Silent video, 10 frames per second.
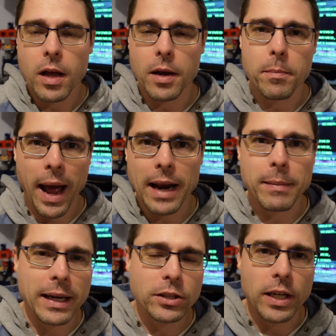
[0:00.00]
and
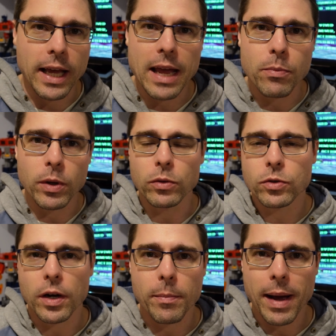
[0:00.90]
pattern matching game where you're
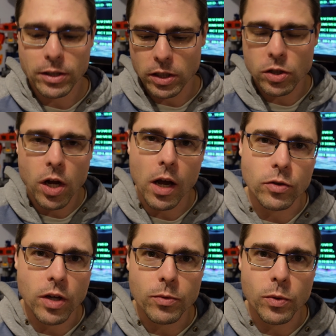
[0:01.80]
trying to match these
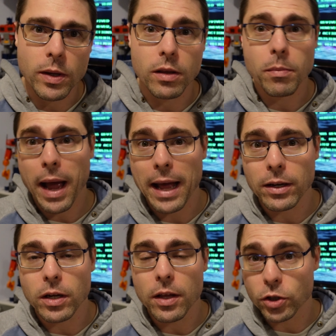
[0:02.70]
tiles up to either the
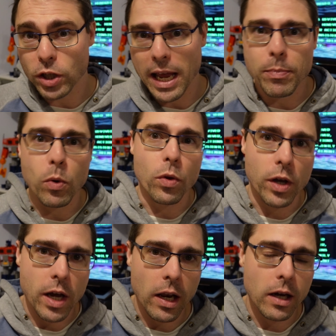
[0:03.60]
pattern, the shape or
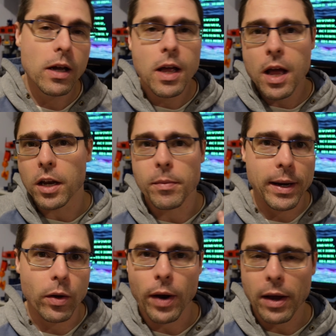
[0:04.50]
the colour, and
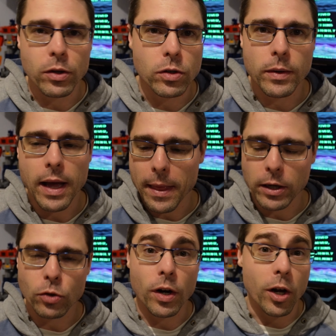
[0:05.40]
depending on how you do it, and
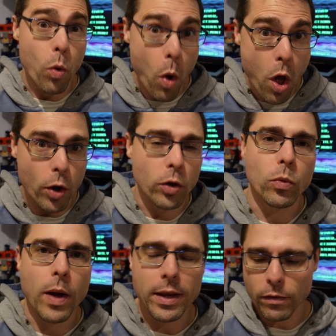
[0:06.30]
then you're trying to
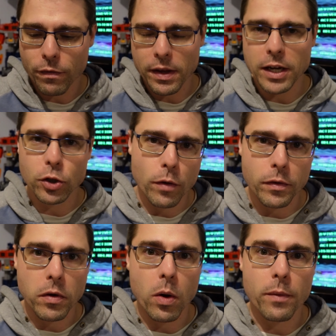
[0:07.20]
Qwirkle where you finish
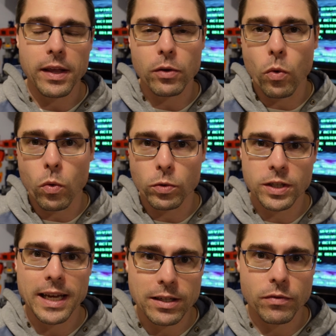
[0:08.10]
off a row of either all
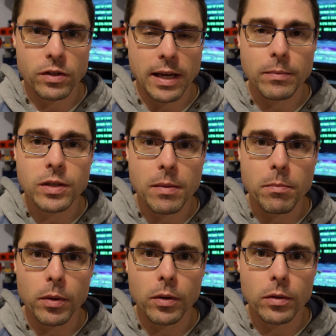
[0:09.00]
6 of the same
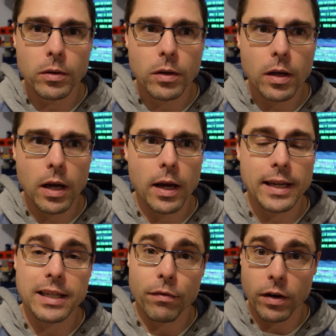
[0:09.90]
symbol
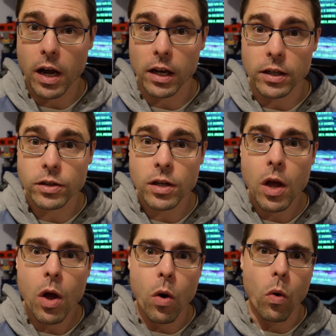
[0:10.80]
in different colours
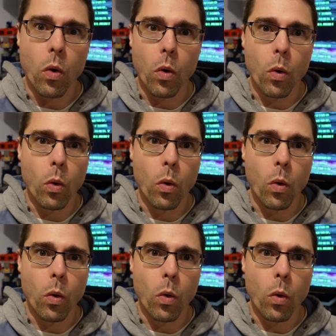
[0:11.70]
or